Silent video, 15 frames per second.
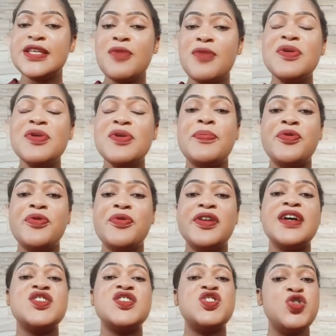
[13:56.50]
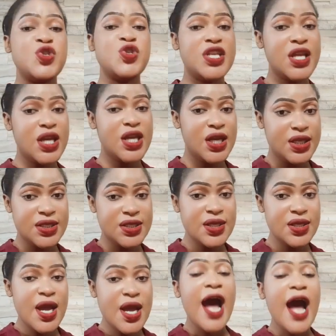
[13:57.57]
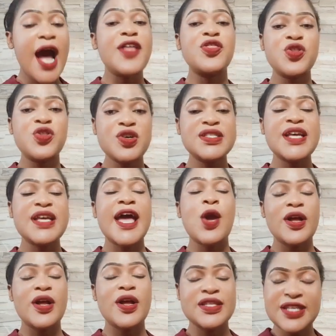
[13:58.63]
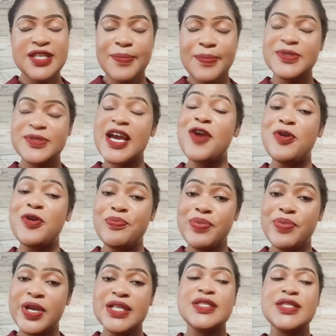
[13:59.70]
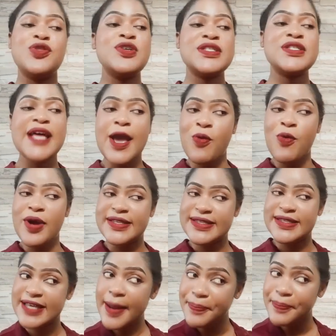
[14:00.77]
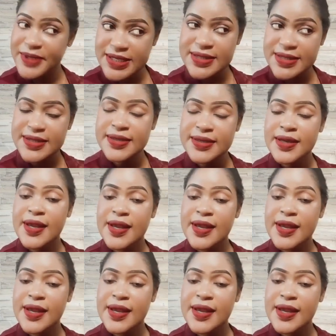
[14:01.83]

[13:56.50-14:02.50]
Tell me the products you need. And those I WhatsApped, I repeat, those I WhatsApped